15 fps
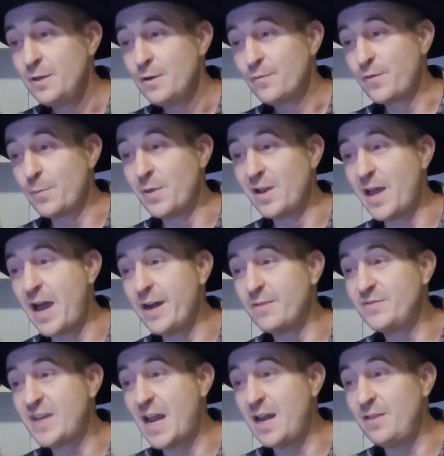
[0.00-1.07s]
from the light
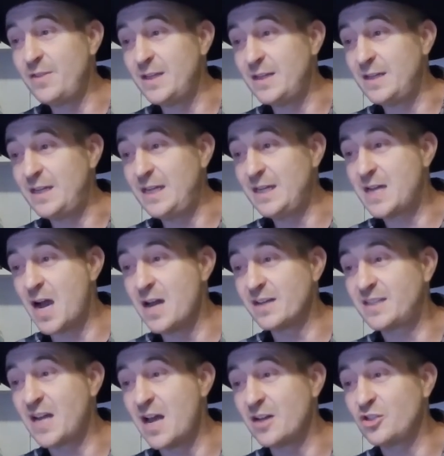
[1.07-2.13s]
of day, the
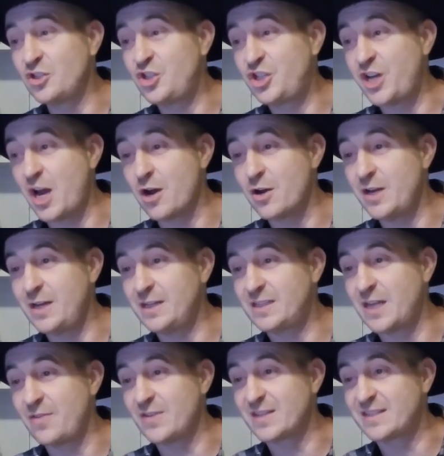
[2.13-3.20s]
Hecatoncheires
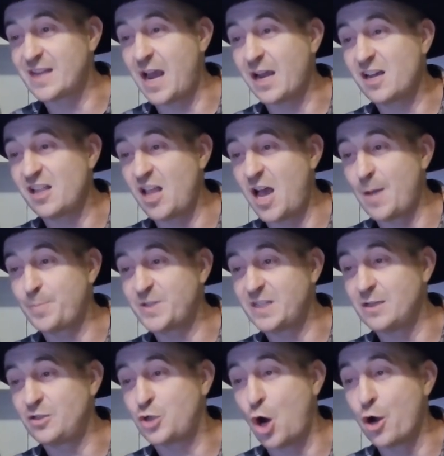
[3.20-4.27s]
and the Cyclops
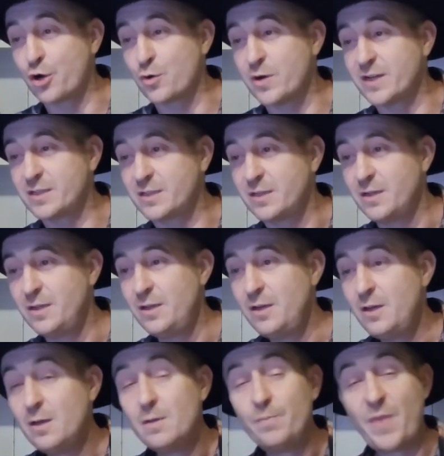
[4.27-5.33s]
in Tartarus,
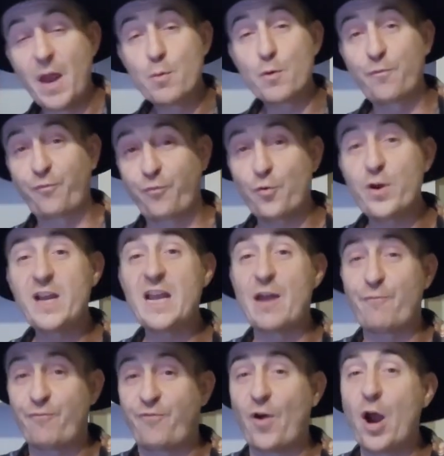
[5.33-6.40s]
they were free
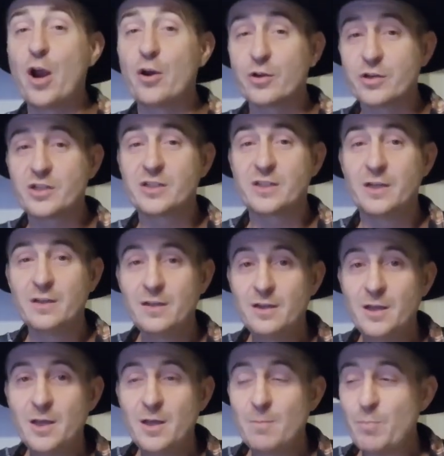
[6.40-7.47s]
at first.
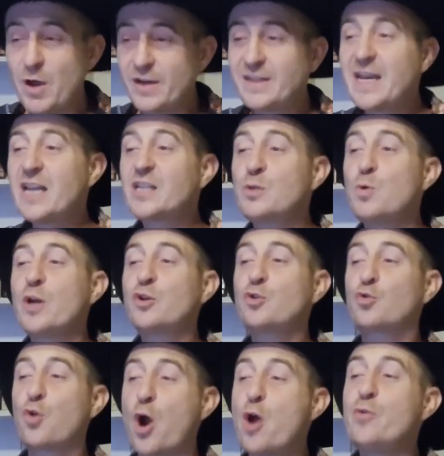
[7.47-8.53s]
But guess what
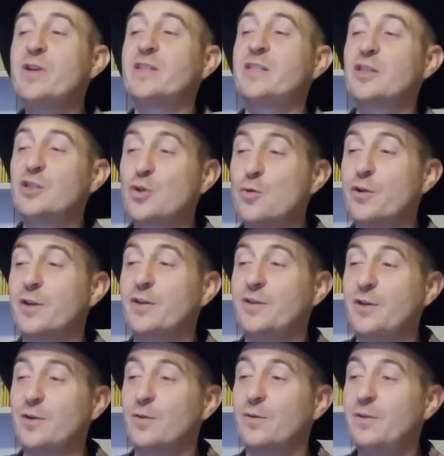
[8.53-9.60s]
Cronus is going to
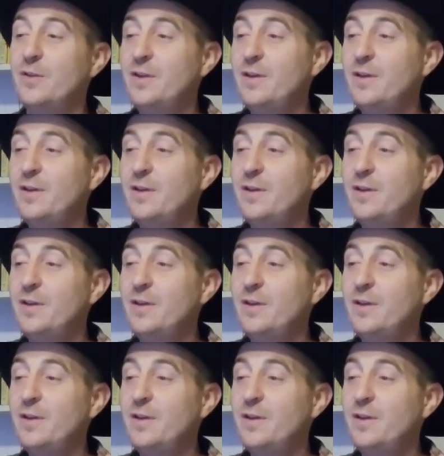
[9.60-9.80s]
do?